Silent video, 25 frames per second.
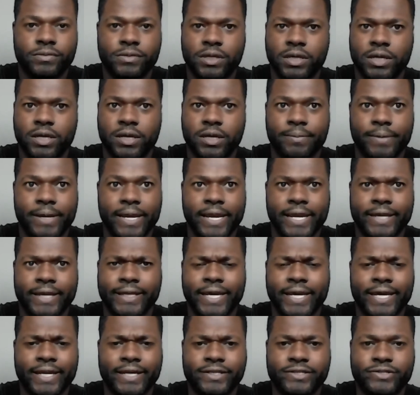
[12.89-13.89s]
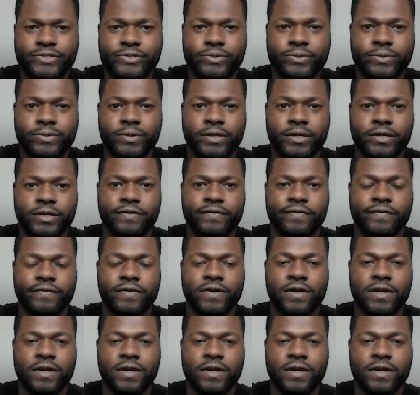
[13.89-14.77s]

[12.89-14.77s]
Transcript: um, I had the attitude of,